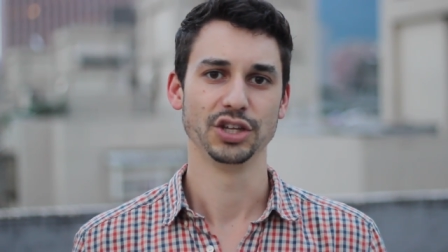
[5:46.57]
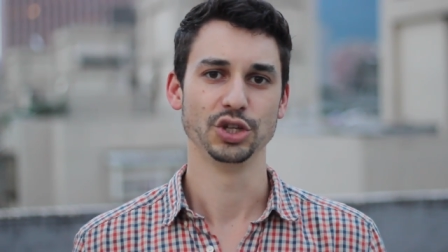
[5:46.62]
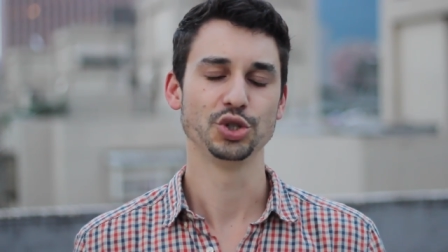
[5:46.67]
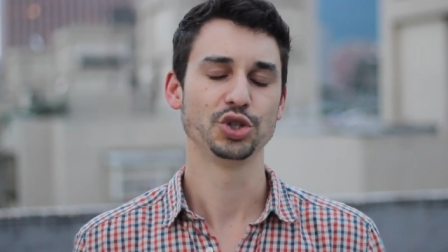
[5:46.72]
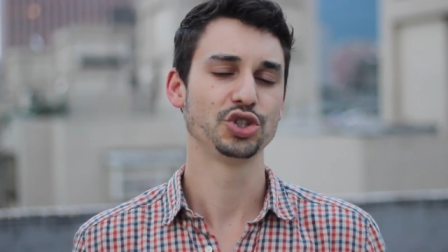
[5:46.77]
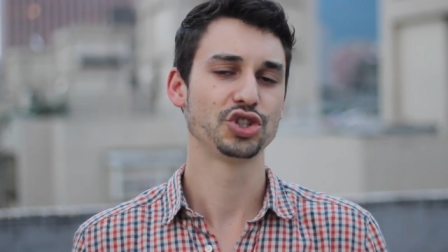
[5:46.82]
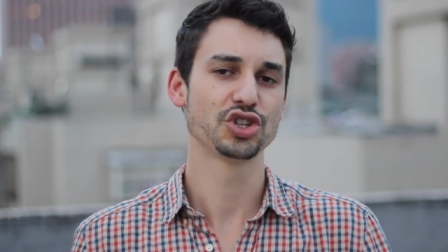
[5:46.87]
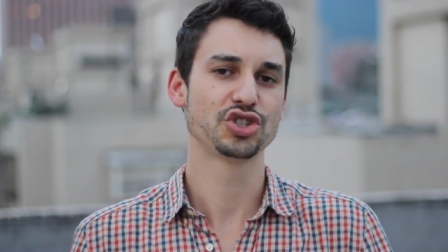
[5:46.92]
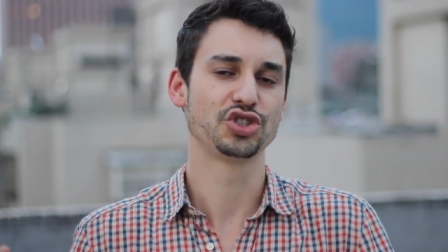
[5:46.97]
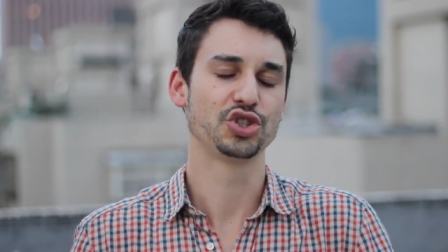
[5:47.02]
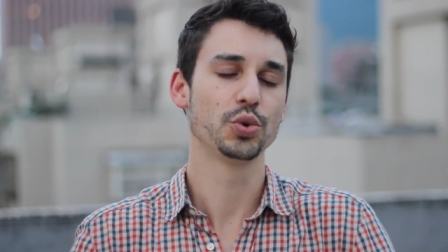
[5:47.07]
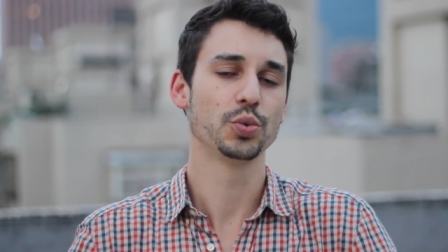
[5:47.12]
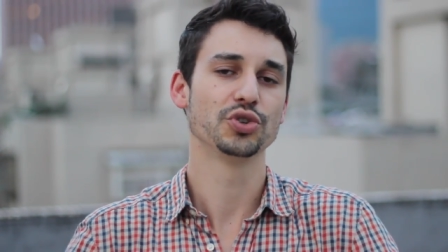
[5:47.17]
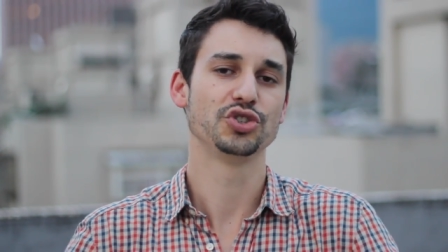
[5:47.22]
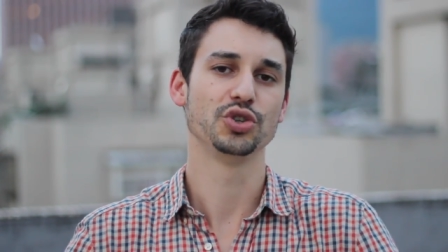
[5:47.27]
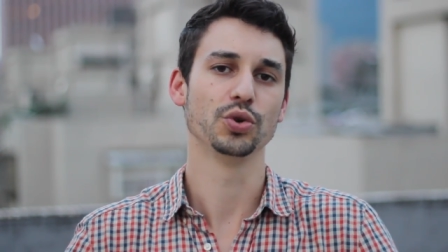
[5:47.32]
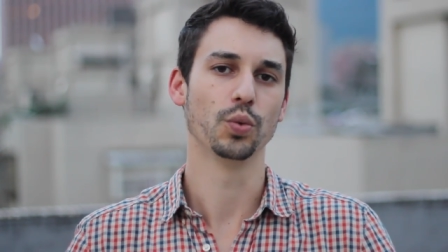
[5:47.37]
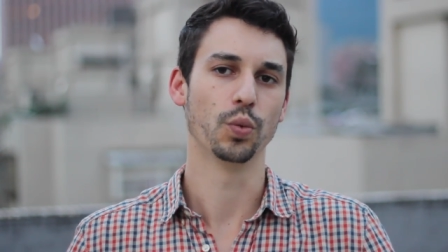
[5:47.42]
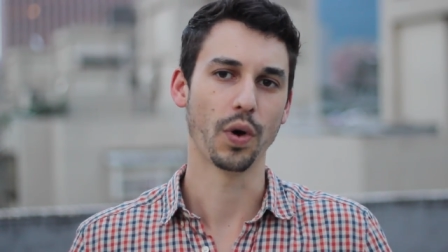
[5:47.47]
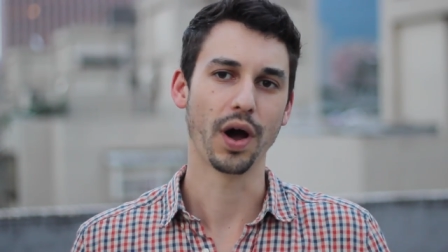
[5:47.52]
You should just do
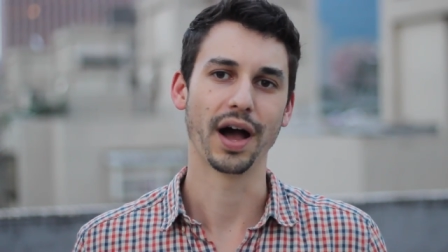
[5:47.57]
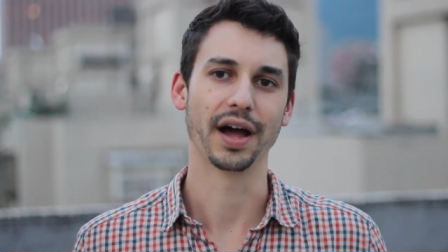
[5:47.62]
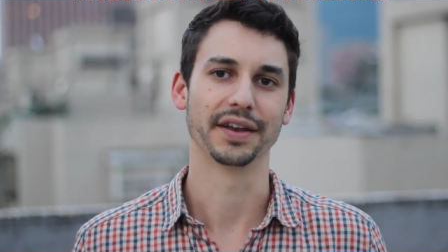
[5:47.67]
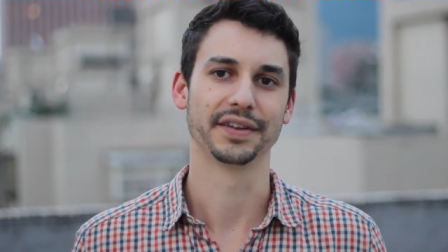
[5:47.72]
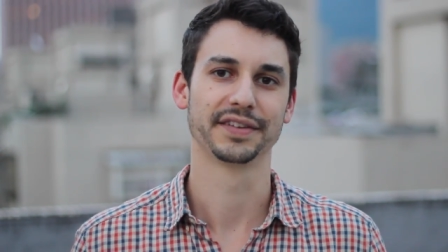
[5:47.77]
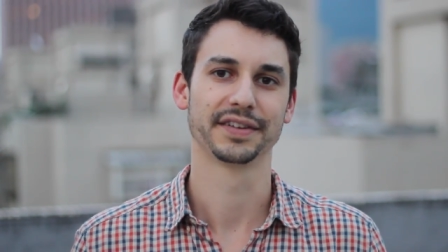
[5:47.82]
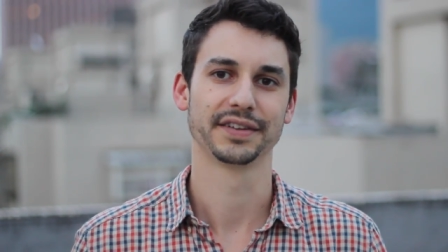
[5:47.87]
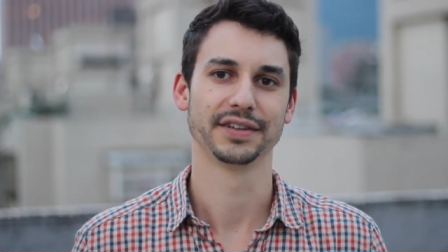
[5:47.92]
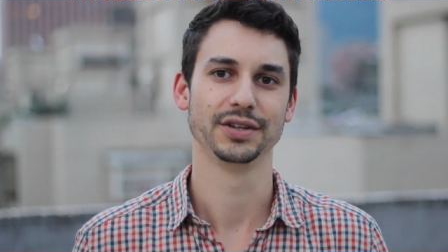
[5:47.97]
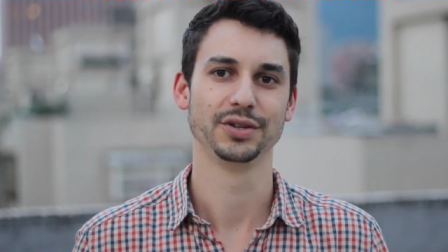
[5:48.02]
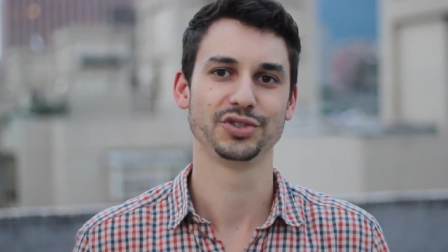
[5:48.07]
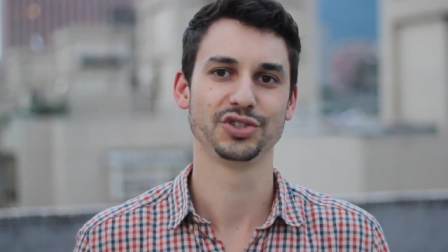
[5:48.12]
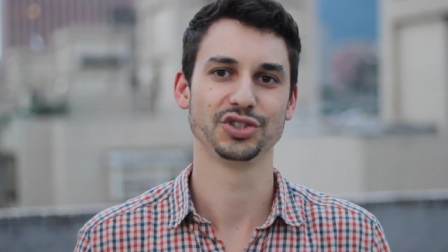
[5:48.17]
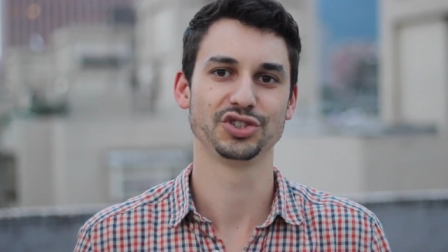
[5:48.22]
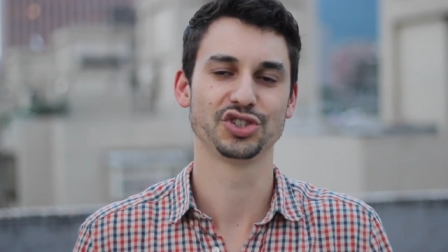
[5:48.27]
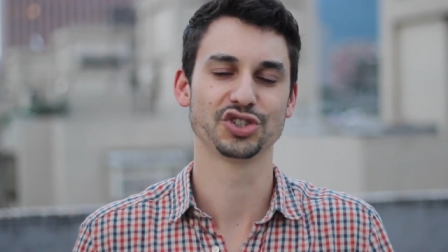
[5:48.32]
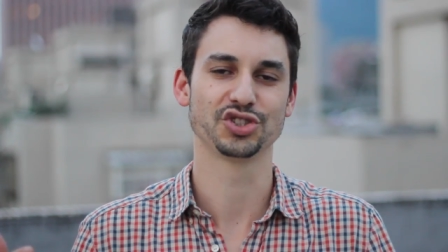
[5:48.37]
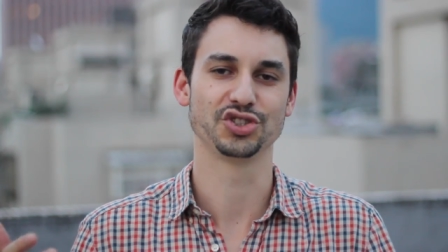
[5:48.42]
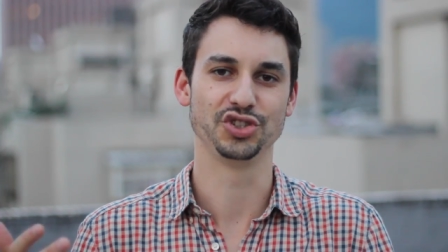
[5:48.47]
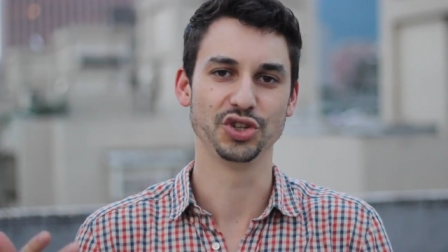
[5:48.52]
what you want, you
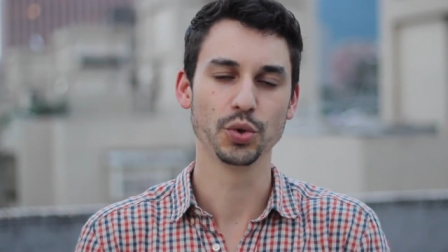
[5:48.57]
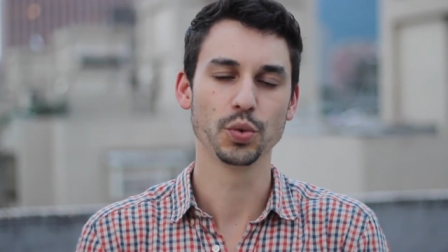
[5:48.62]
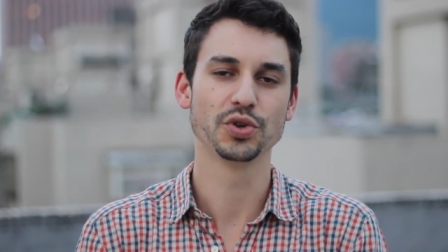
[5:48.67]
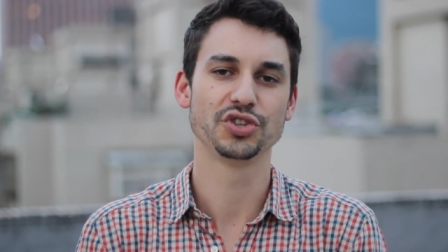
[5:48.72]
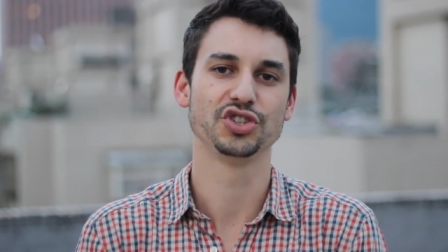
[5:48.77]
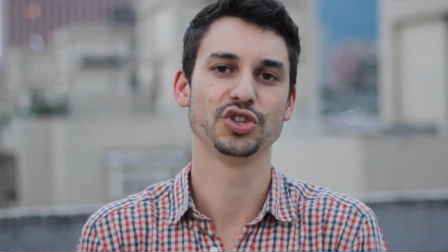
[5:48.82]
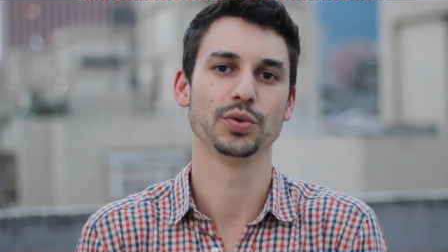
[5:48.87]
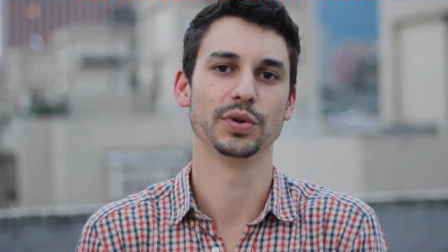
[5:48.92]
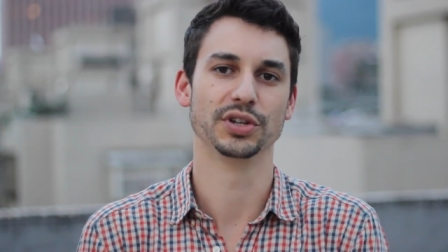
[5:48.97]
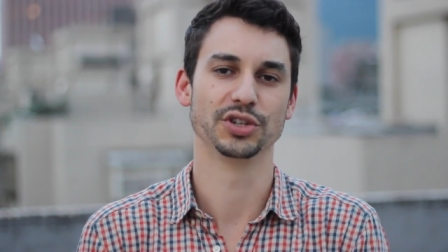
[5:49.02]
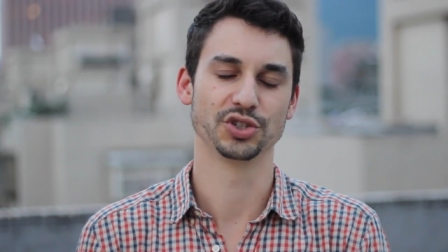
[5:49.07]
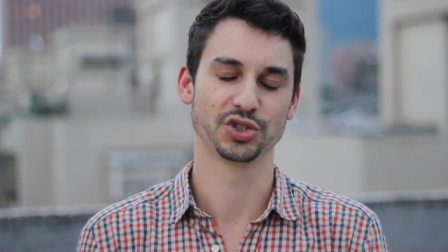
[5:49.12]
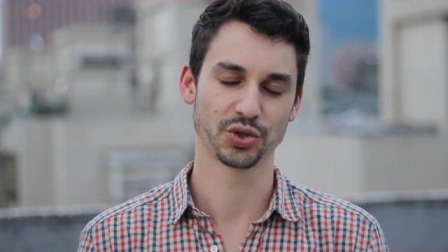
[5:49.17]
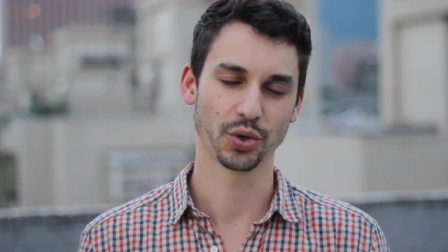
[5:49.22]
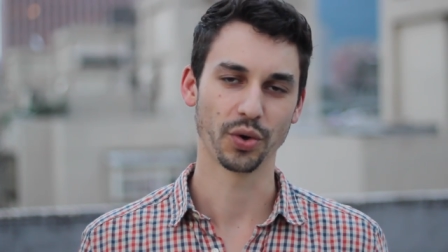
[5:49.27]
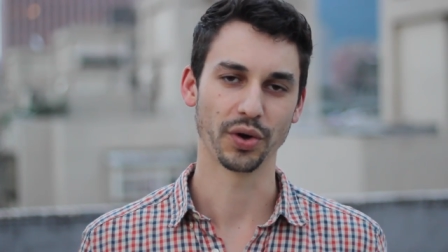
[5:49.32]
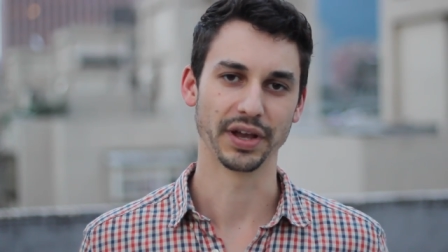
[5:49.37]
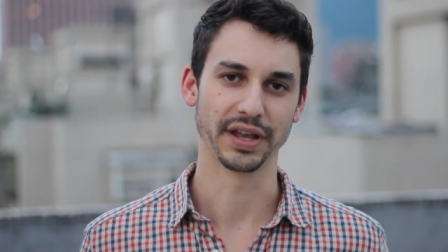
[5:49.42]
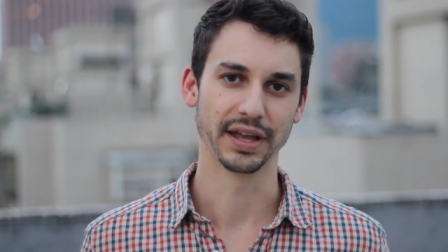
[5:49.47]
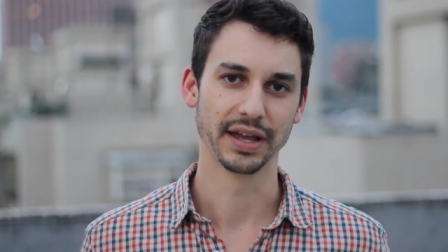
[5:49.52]
should just do what you
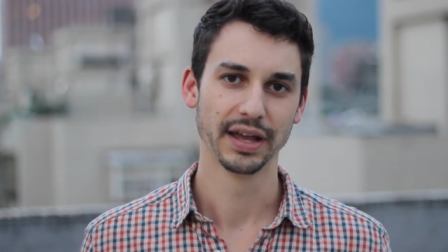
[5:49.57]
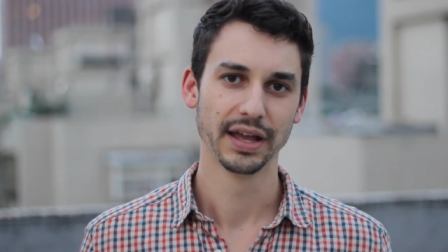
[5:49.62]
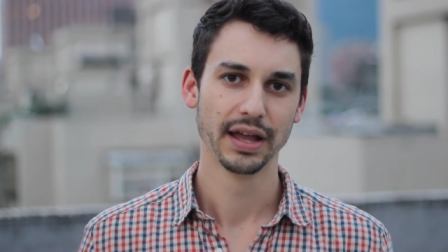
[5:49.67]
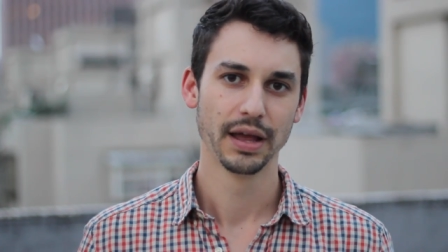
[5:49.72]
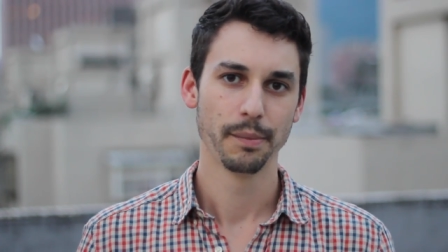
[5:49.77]
enjoy